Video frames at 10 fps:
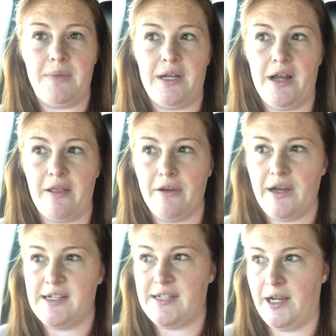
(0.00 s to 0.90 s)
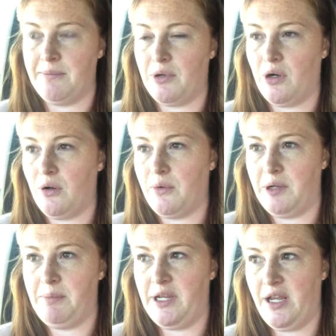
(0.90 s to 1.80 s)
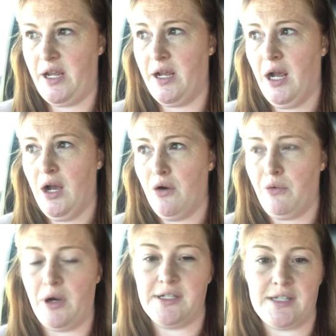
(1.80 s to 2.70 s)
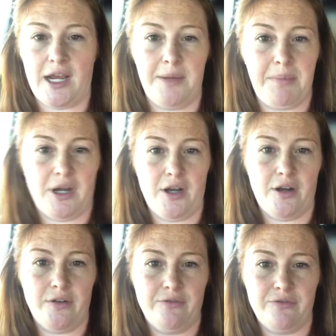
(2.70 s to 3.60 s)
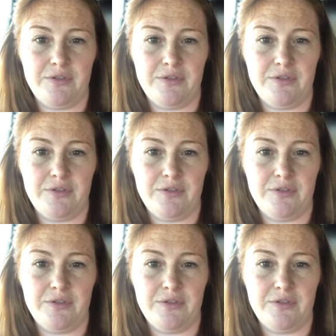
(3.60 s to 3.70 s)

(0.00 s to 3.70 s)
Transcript: Another example would be what type of